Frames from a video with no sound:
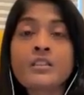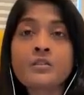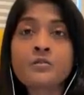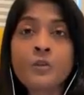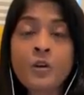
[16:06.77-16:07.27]

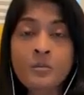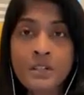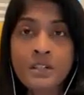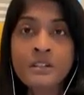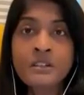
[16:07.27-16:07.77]
The
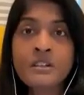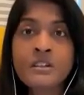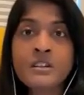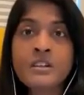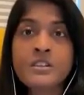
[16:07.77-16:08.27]
former,
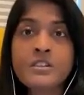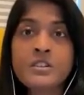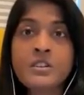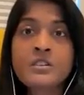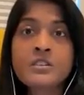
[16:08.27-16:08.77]

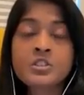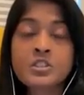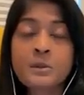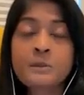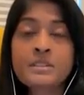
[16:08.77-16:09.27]
you're going to
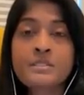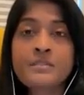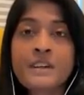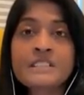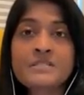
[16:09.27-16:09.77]
show up with a
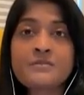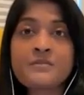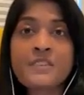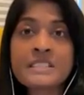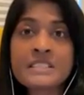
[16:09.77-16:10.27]
very
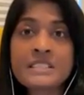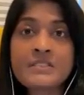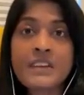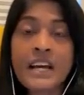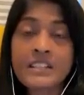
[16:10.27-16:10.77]

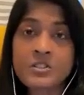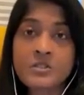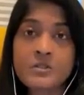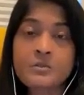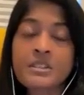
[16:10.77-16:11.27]
defensive
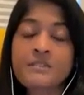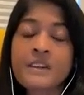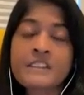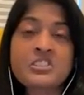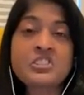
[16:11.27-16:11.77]
attitude, with a
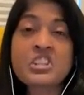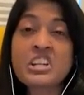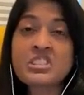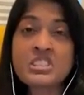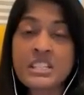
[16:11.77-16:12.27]
very
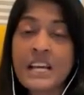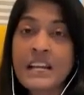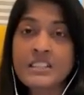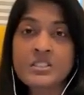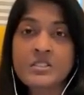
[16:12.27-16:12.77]
judgy
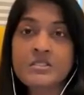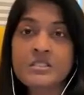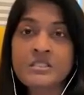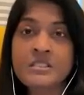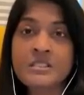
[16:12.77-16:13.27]
attitude,